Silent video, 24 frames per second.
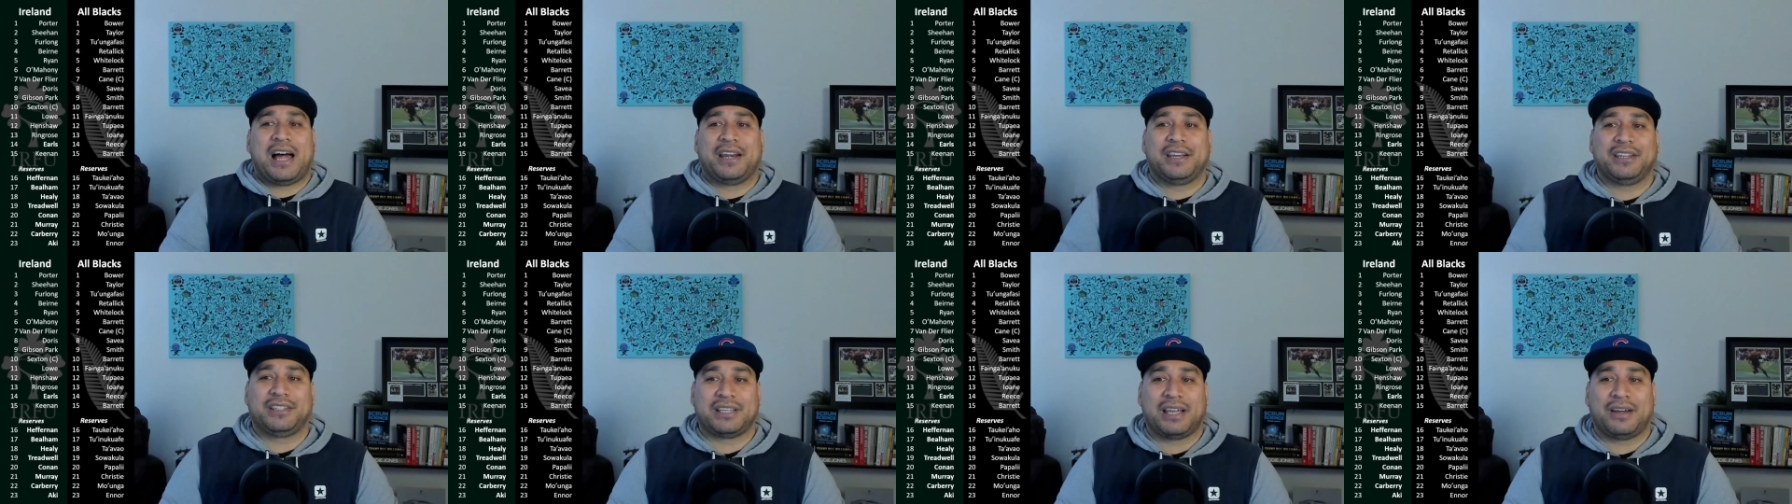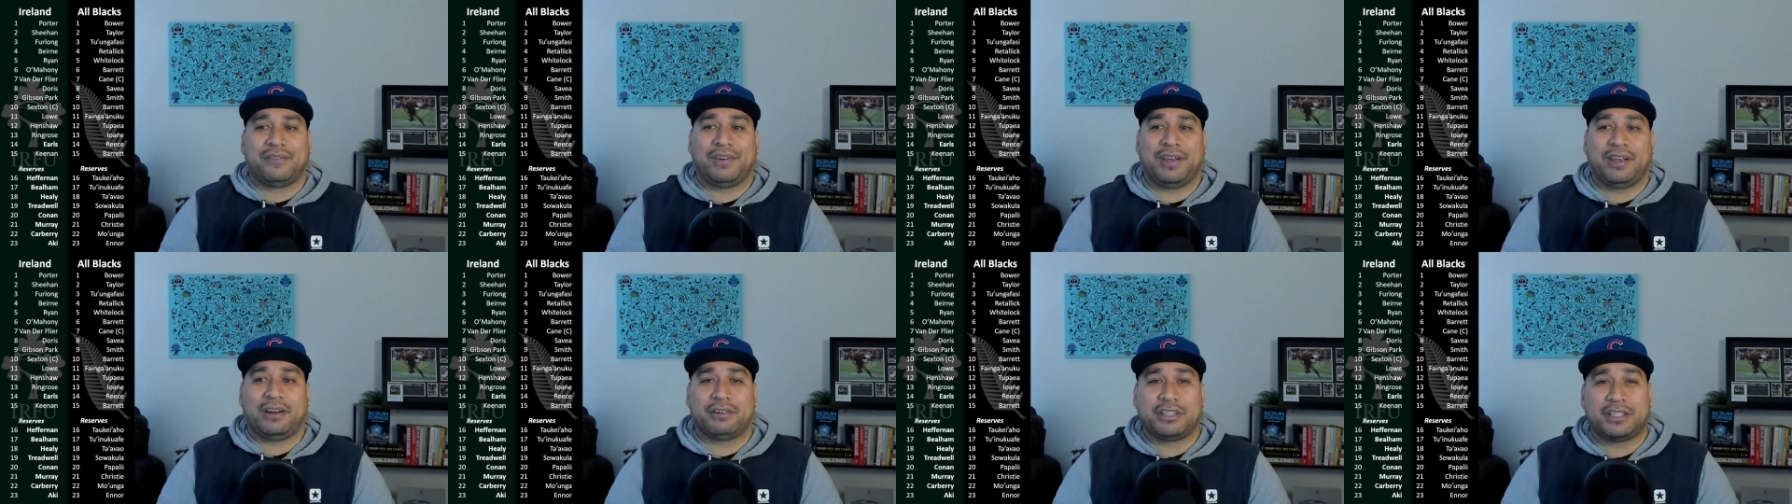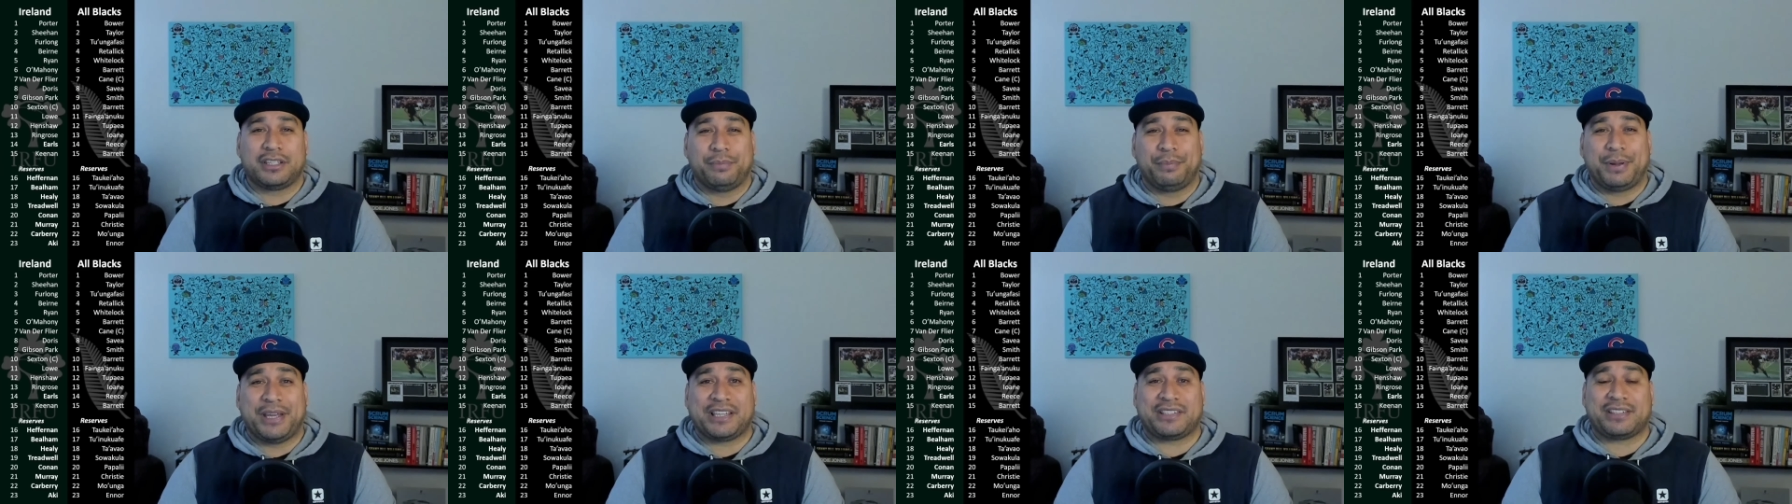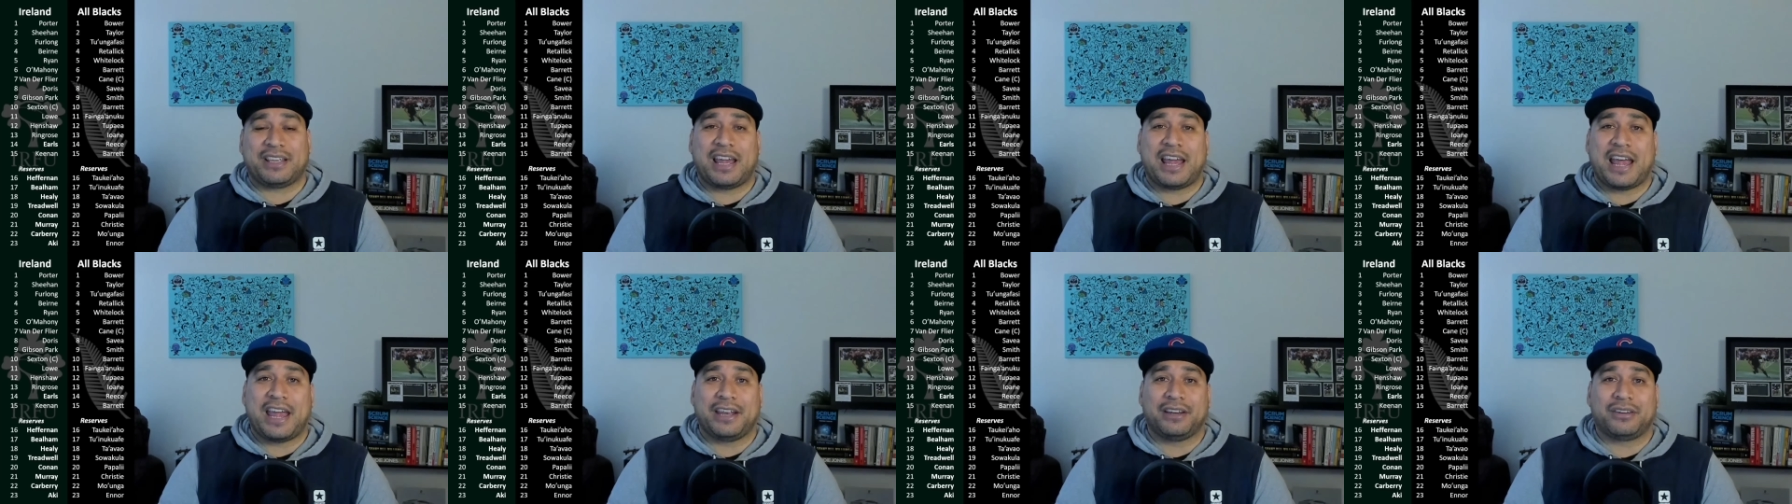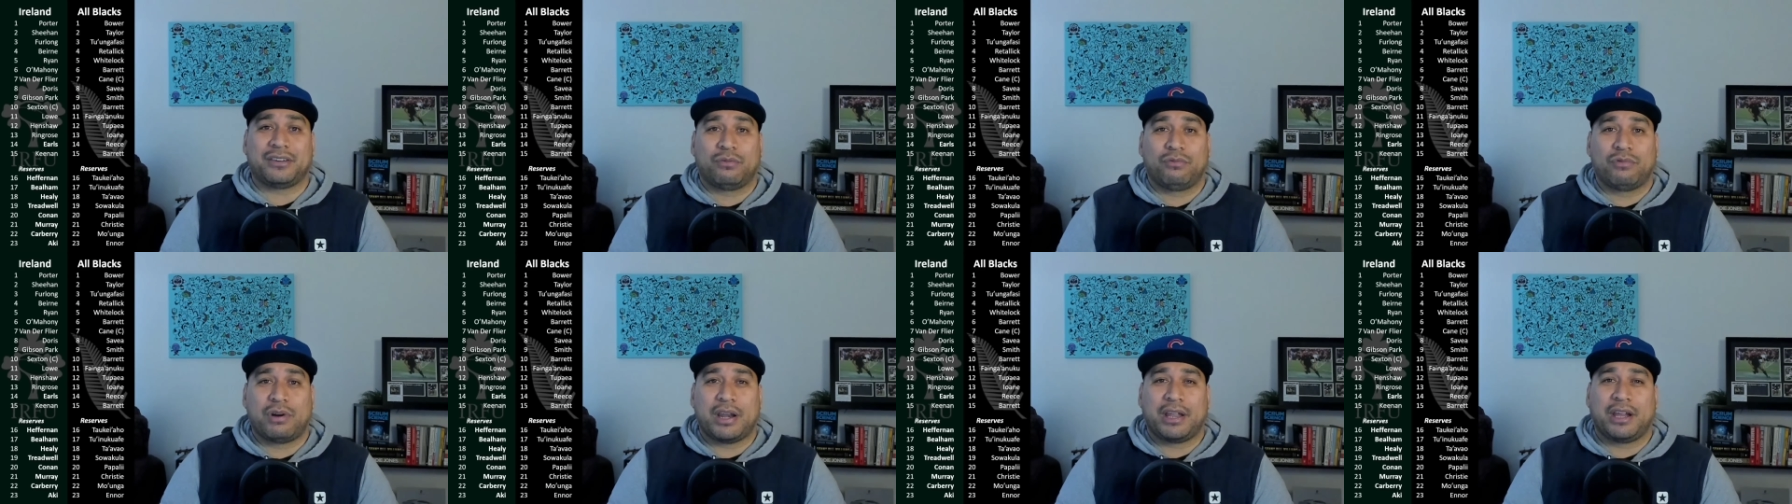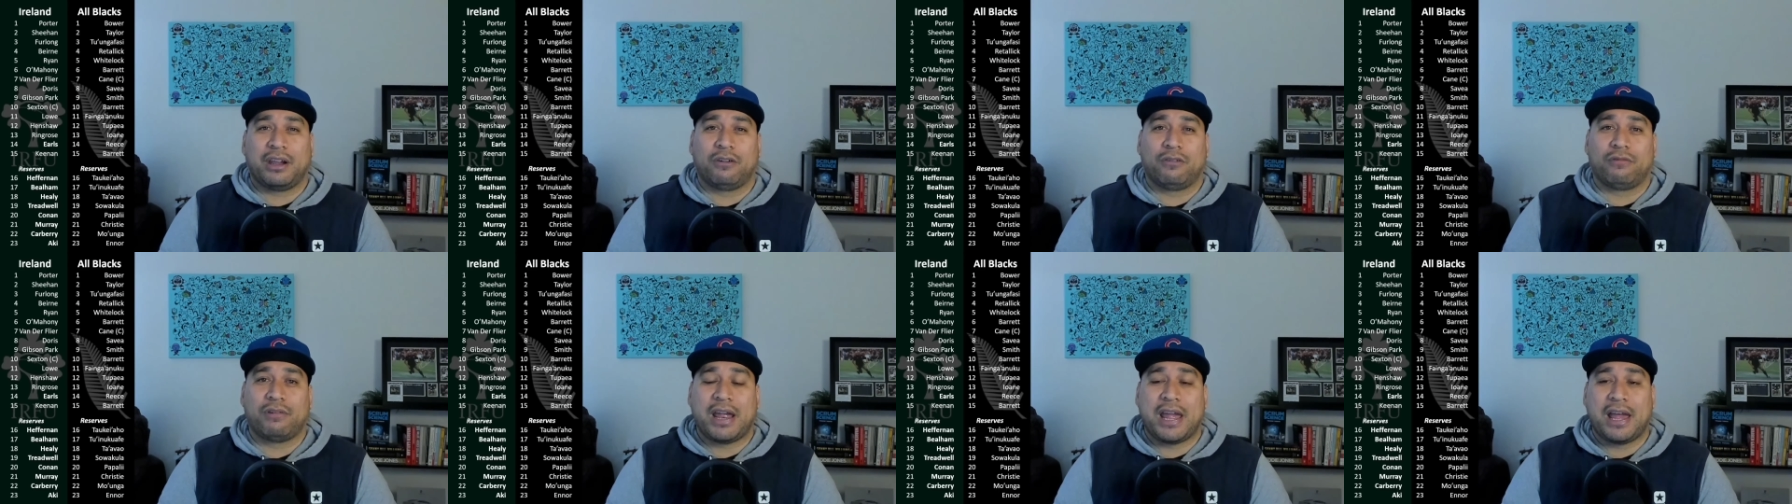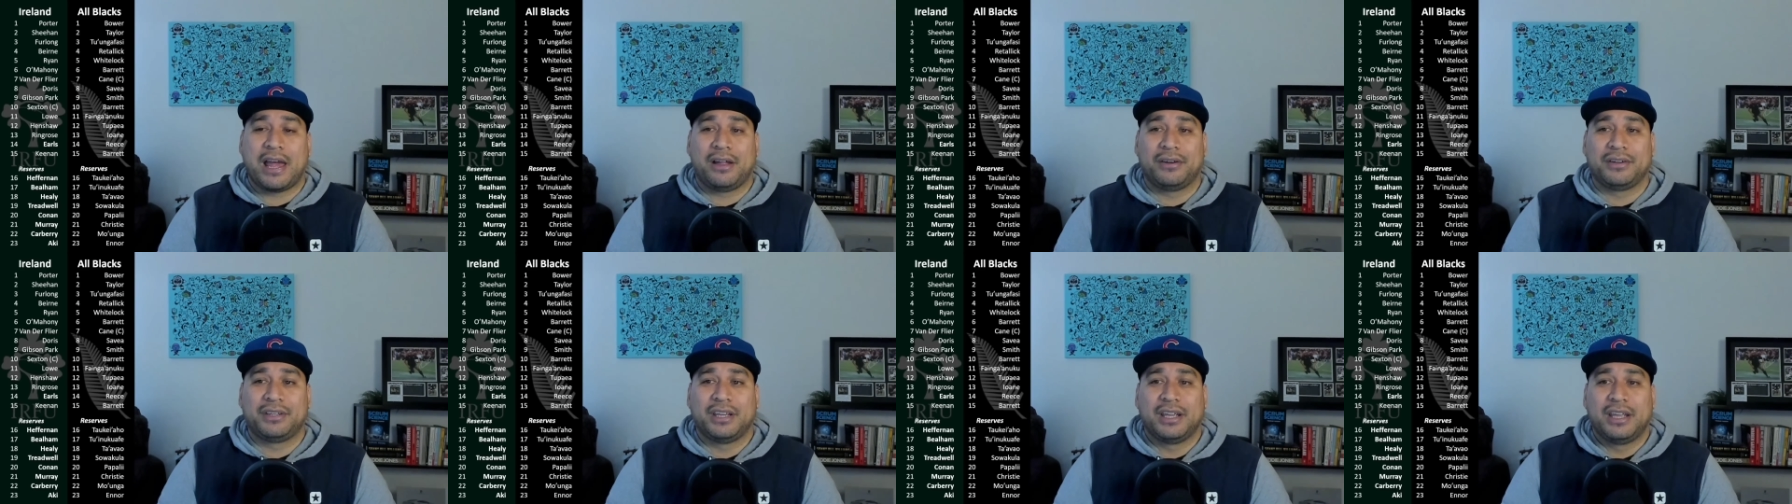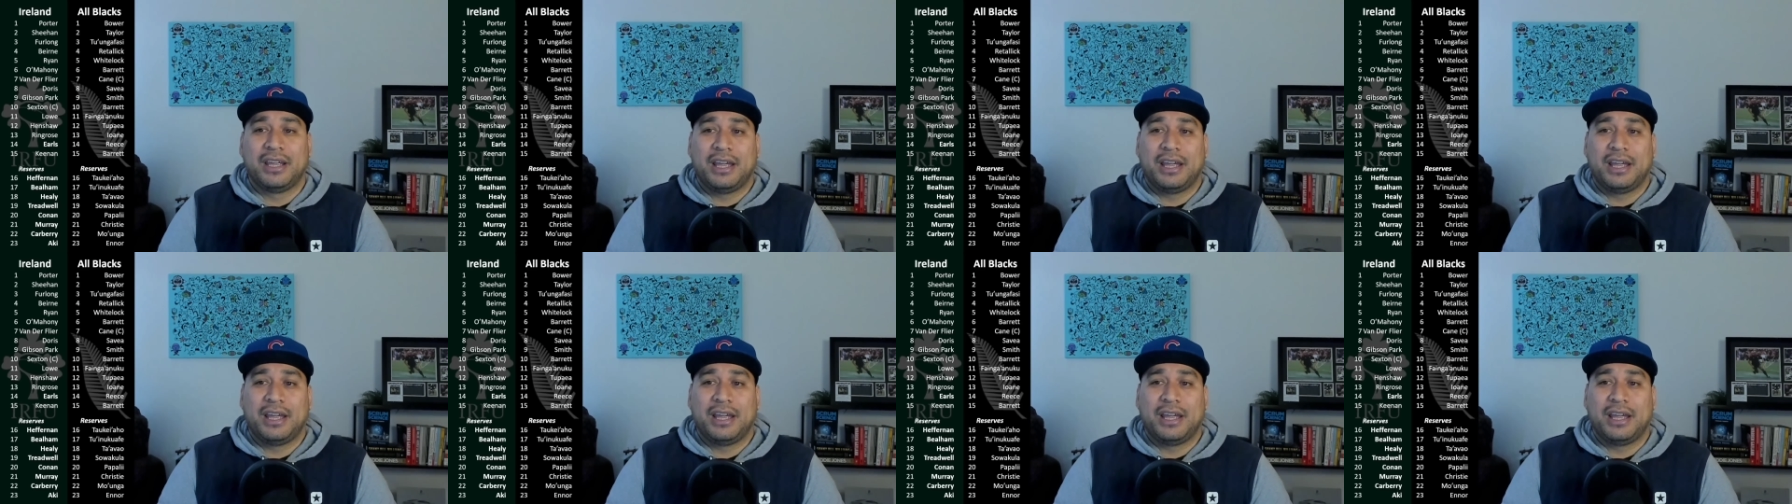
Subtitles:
Savia is the best 8 running around.